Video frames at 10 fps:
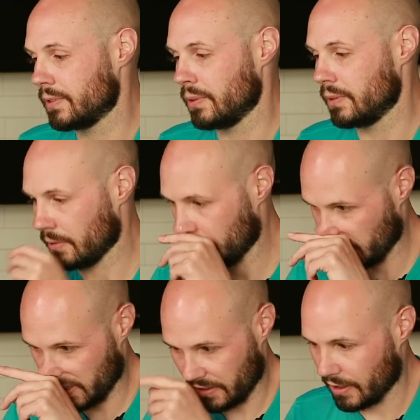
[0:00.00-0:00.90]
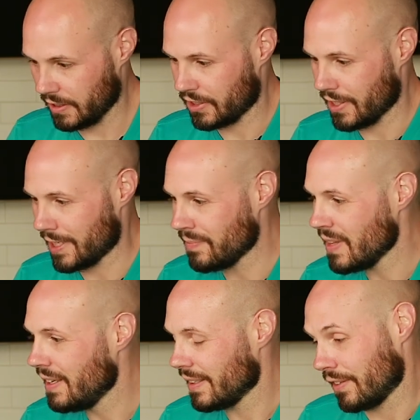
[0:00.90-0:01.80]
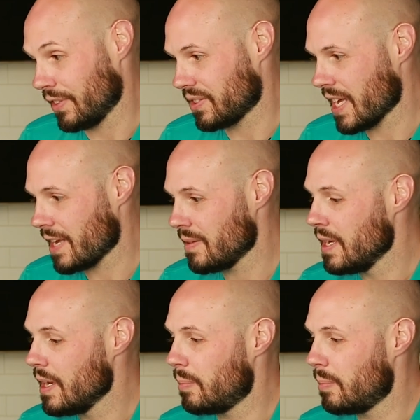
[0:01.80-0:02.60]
There's a little, little glitch there, gotta fix that.